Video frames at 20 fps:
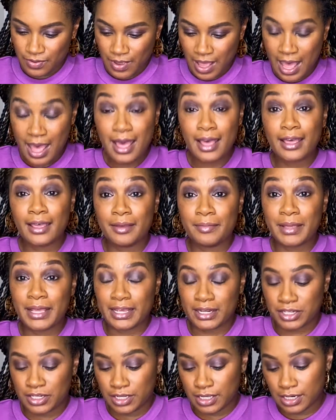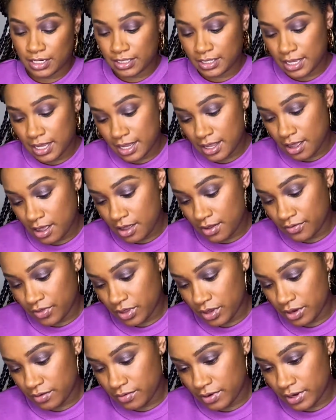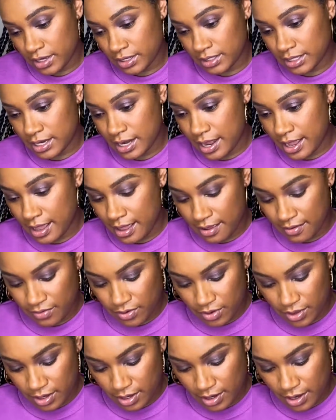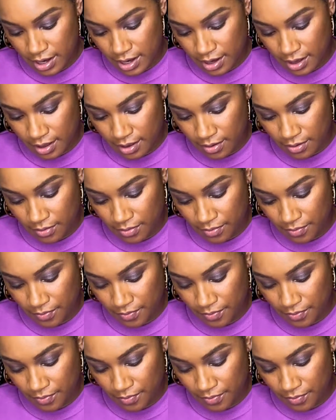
I am actually going to take off the earrings that I have on now